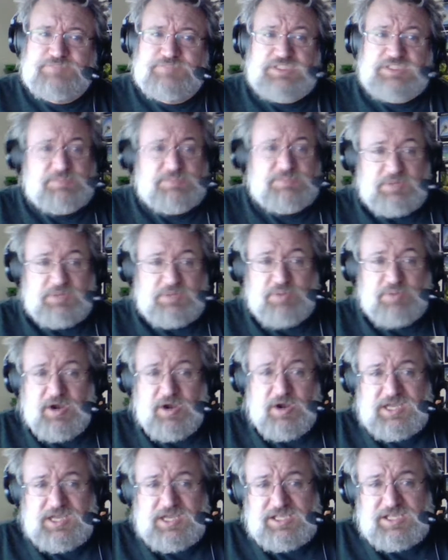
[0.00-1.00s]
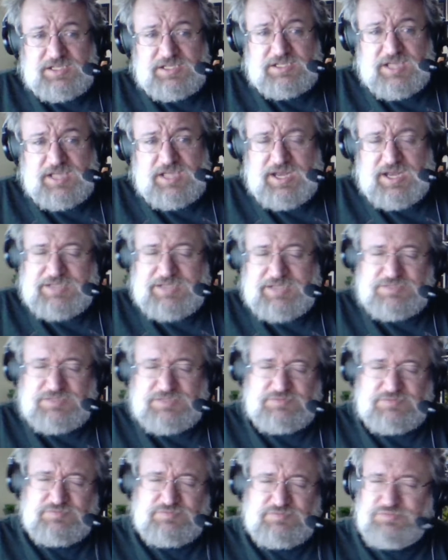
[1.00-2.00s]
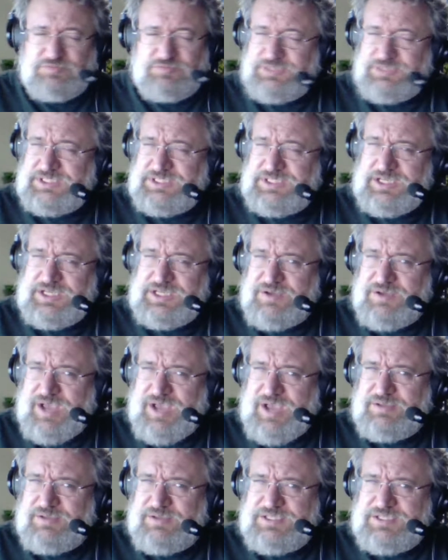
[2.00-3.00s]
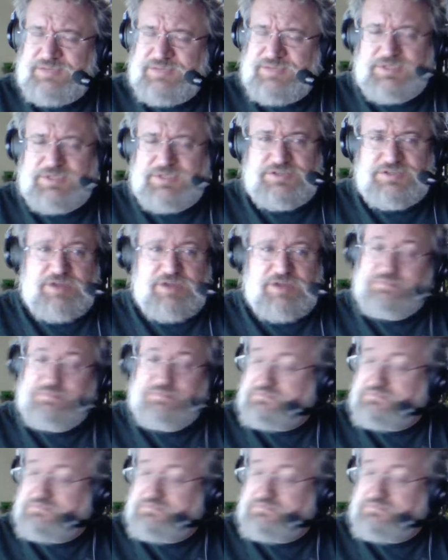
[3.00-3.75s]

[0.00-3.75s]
a big party, and I don't really know how it's going to measure up.